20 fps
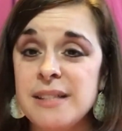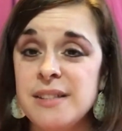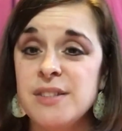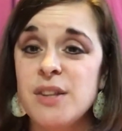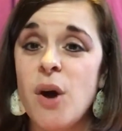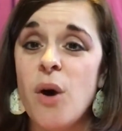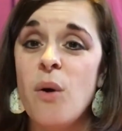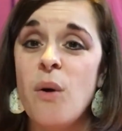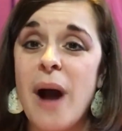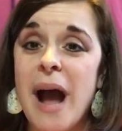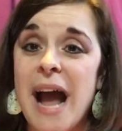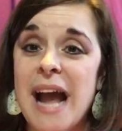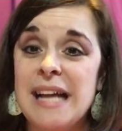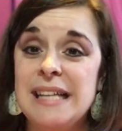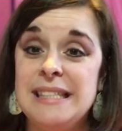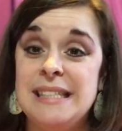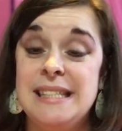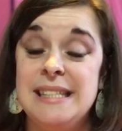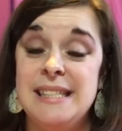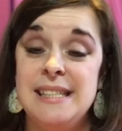so
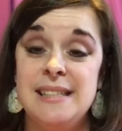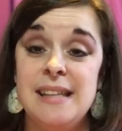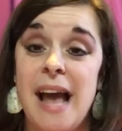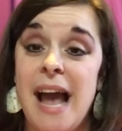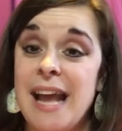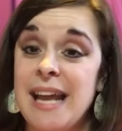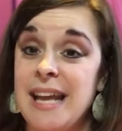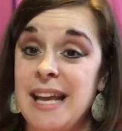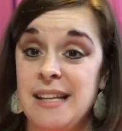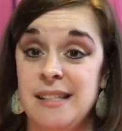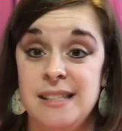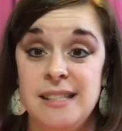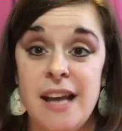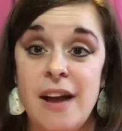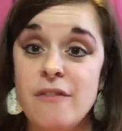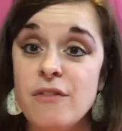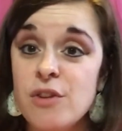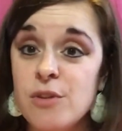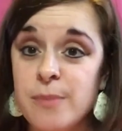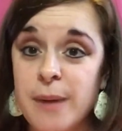I get
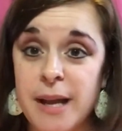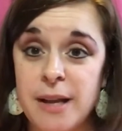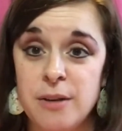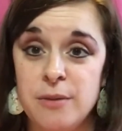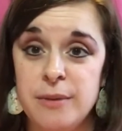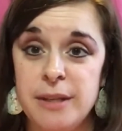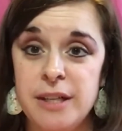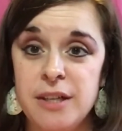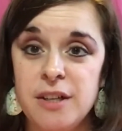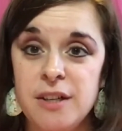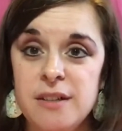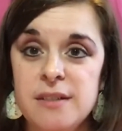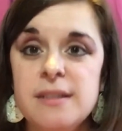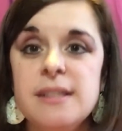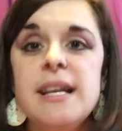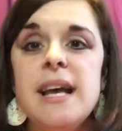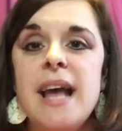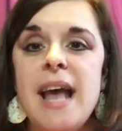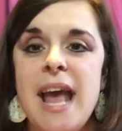several beta readers,